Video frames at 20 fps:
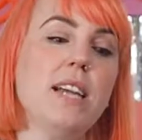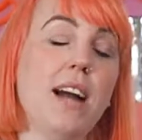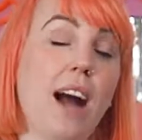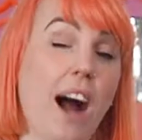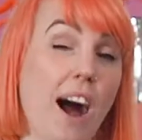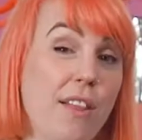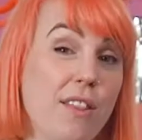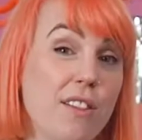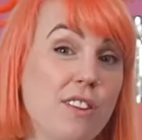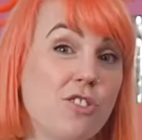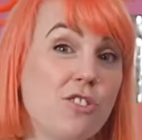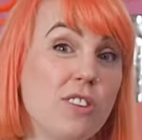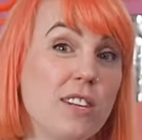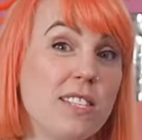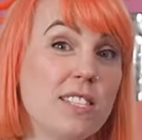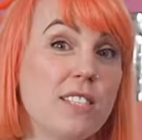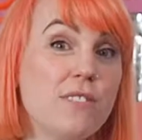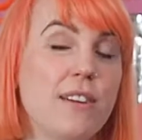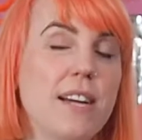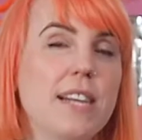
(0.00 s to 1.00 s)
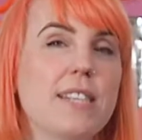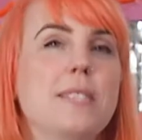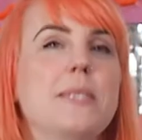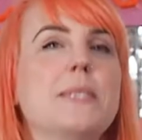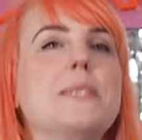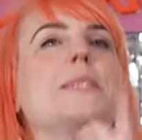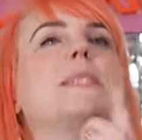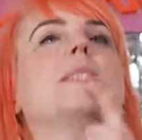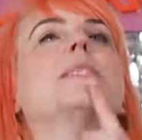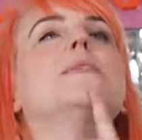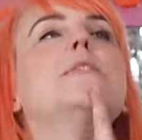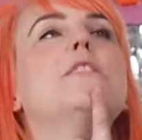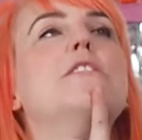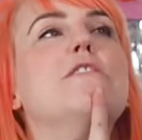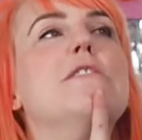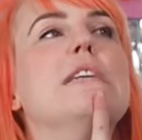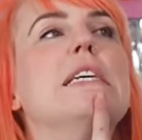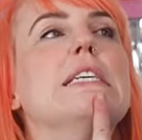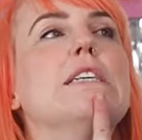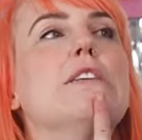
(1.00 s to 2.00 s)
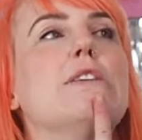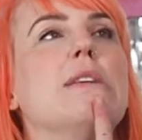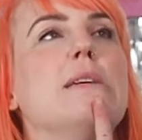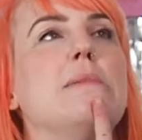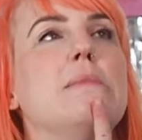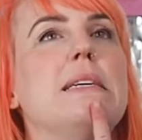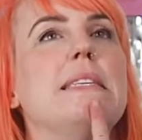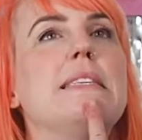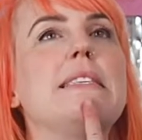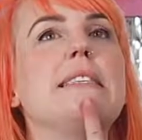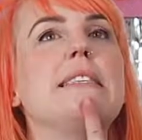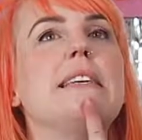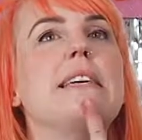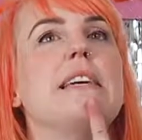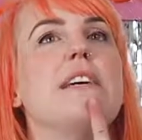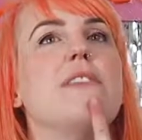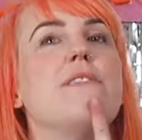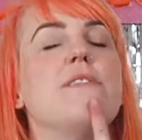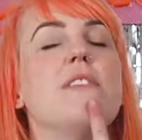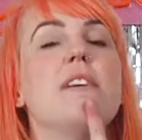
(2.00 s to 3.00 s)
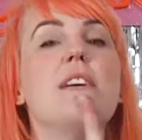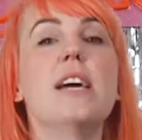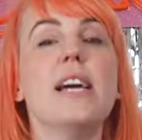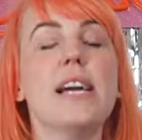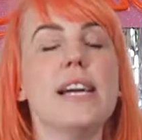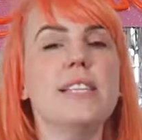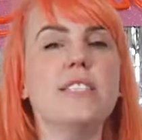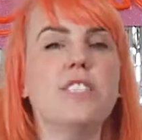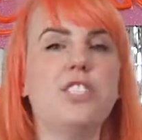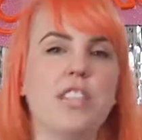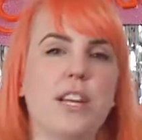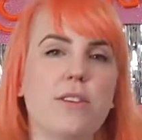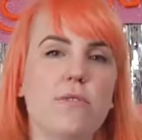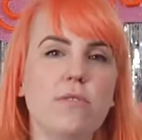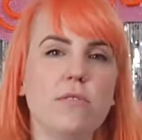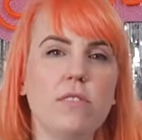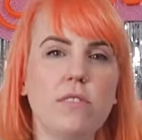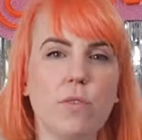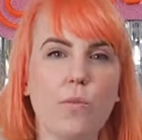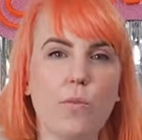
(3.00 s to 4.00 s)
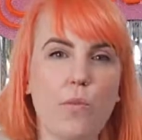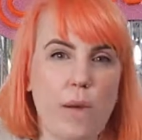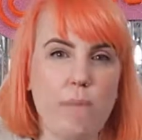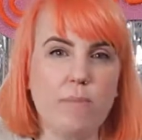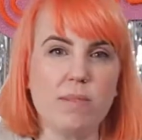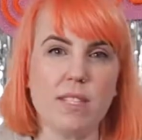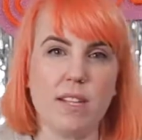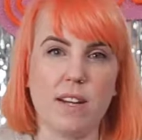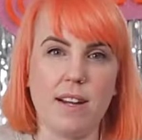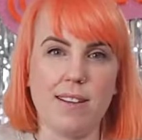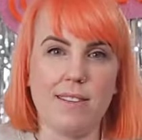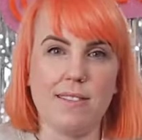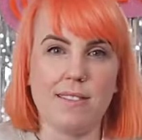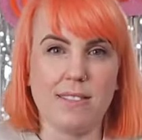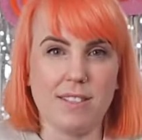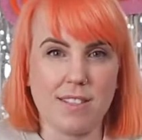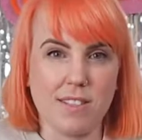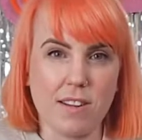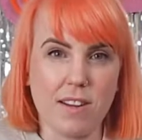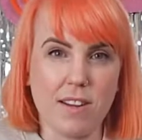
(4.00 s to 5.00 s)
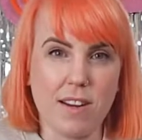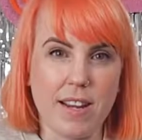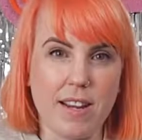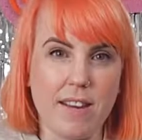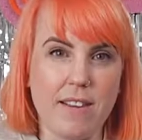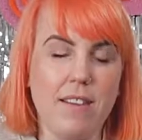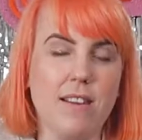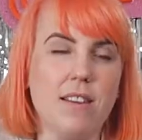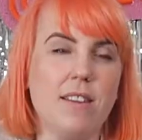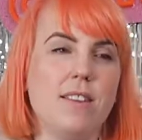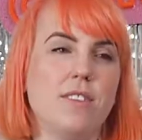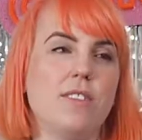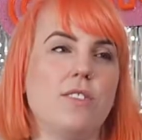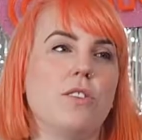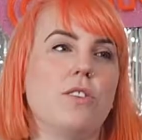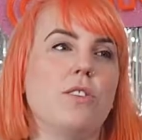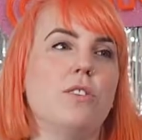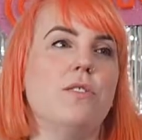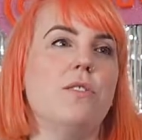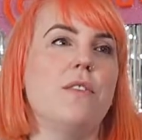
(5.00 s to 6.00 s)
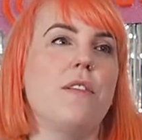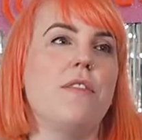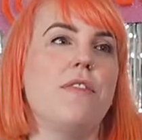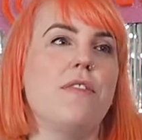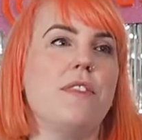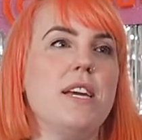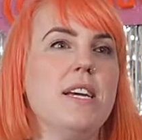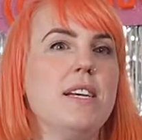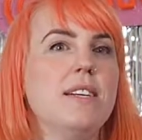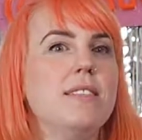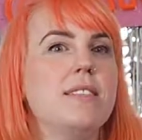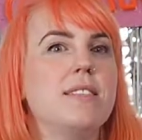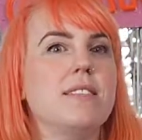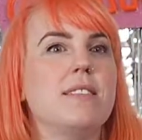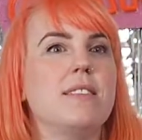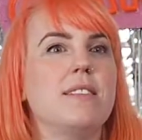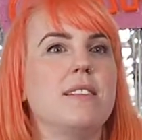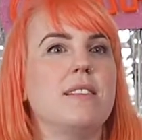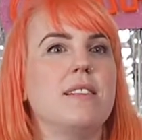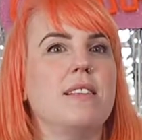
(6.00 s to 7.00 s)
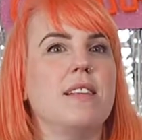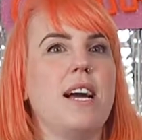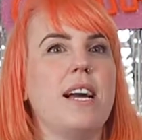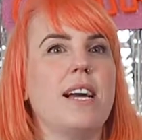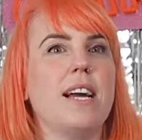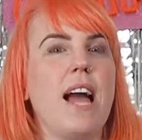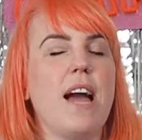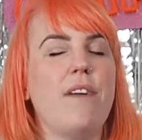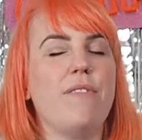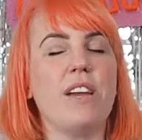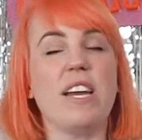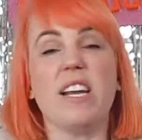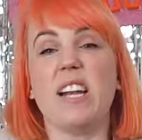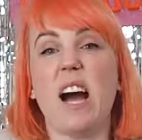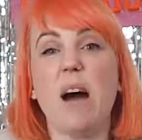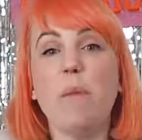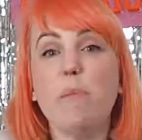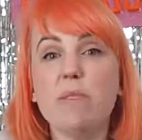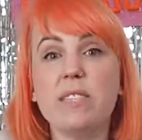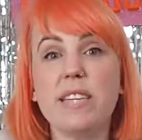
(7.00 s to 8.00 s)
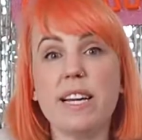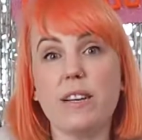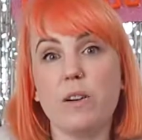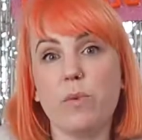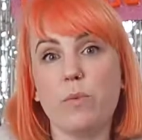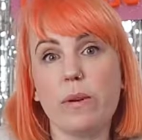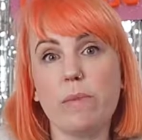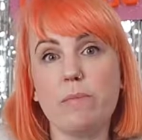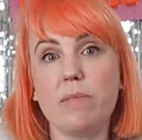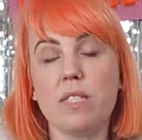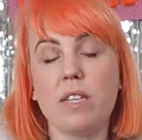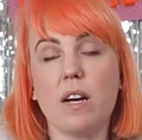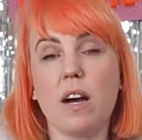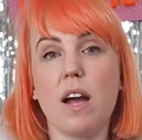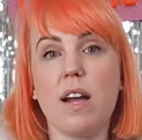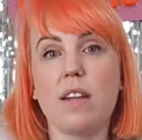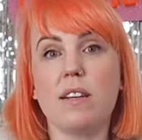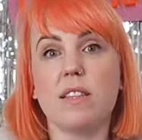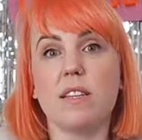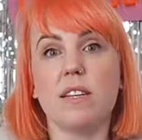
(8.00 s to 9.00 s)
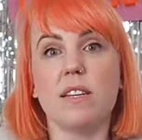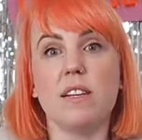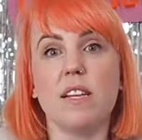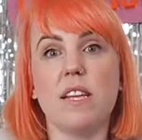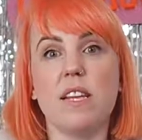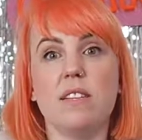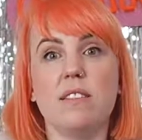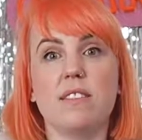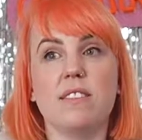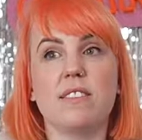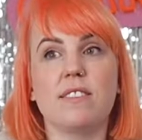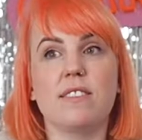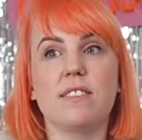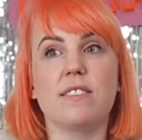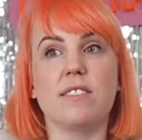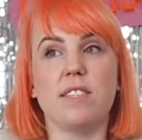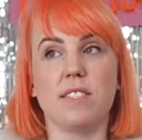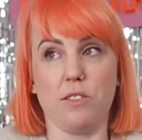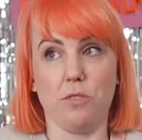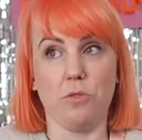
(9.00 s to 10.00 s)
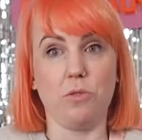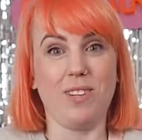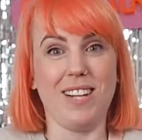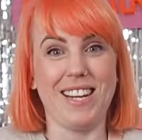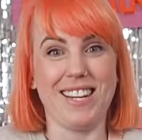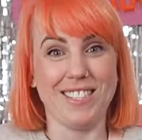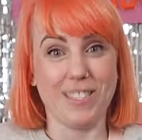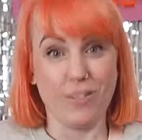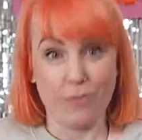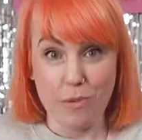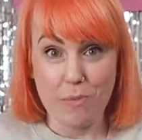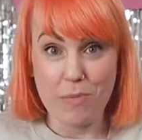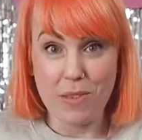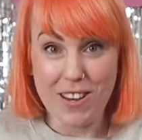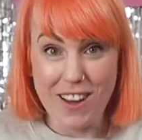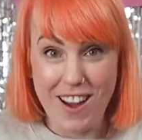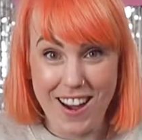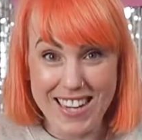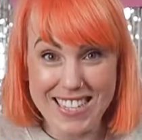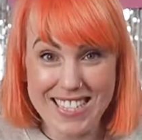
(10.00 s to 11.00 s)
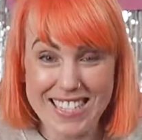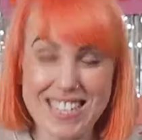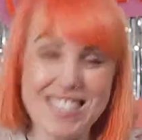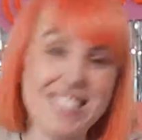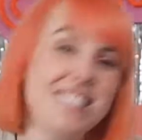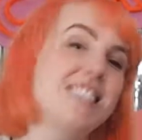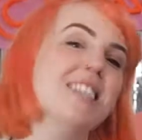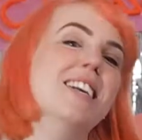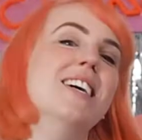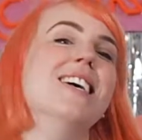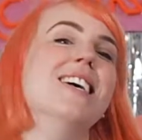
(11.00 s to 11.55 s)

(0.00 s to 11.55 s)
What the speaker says: Other trust factors, what have I got up my sleeve, is general website design. So things like having an updated website that doesn't look like it's from the 90s,